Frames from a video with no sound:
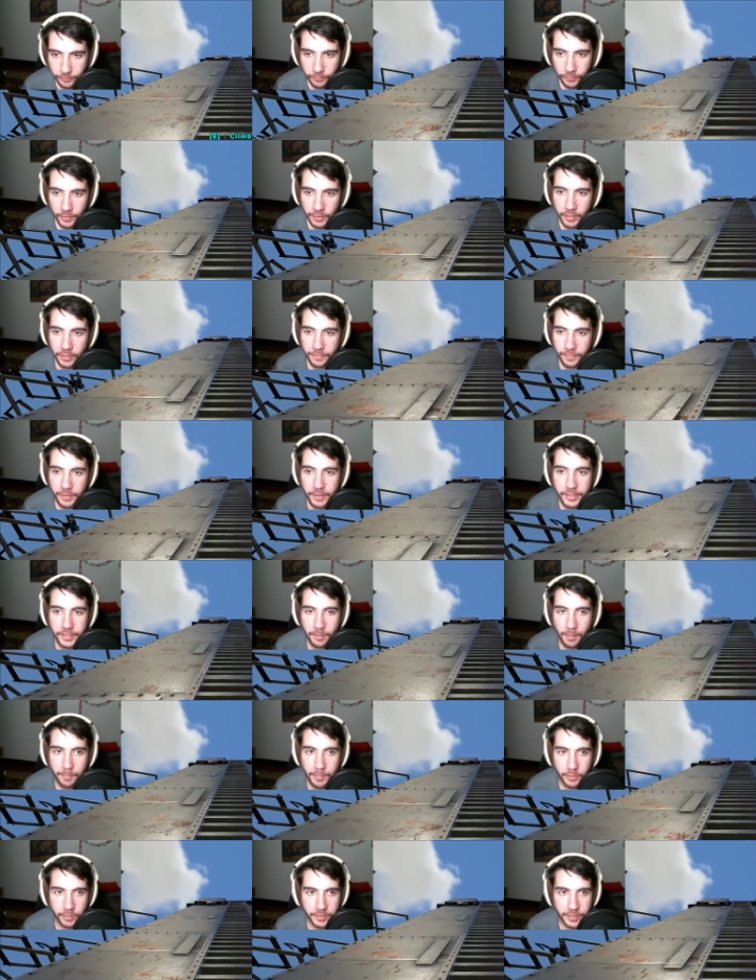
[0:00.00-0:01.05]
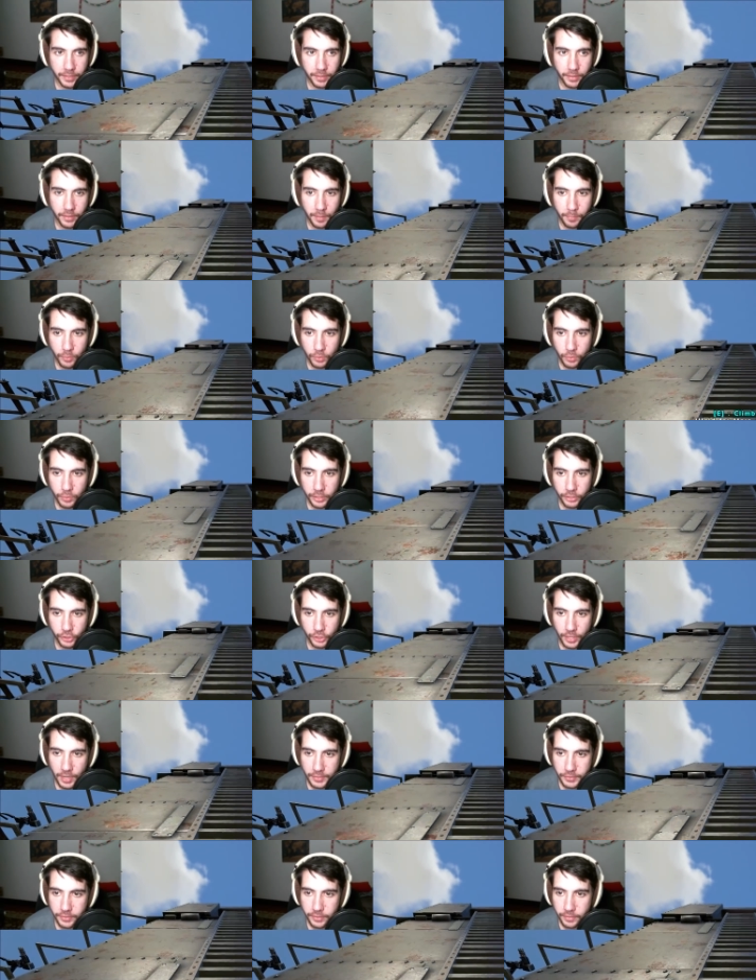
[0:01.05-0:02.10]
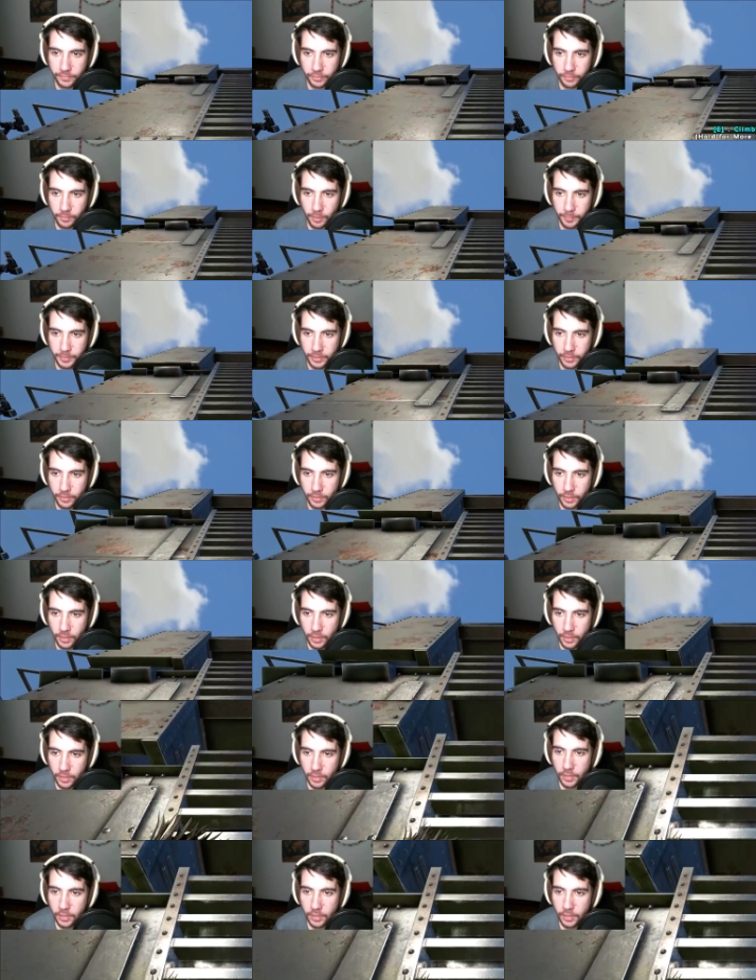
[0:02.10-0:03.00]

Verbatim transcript: And if it is, I might be able to take a couple quick shots of them from up here.